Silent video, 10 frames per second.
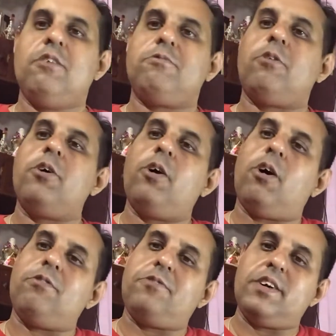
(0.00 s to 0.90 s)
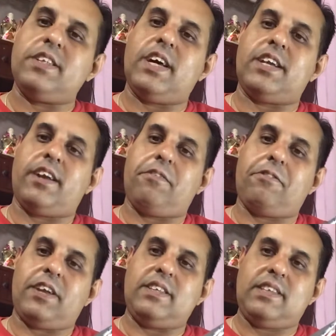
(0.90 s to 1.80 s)
for your further
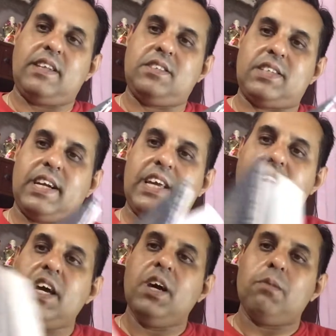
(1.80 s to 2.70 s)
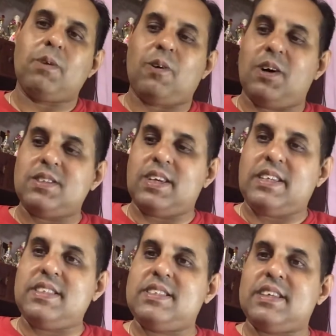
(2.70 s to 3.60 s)
reference and study, because it
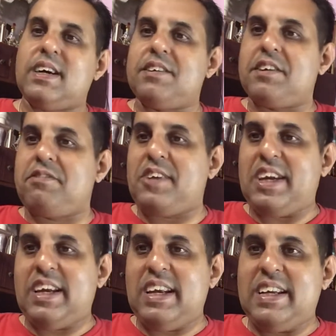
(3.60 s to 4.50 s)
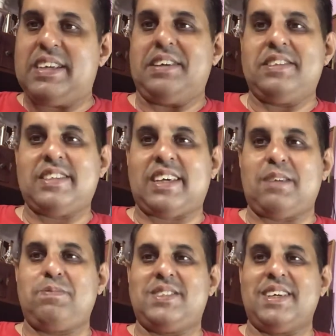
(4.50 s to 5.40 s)
is a revealed
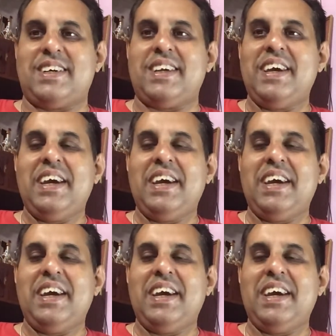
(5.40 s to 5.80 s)
scripture,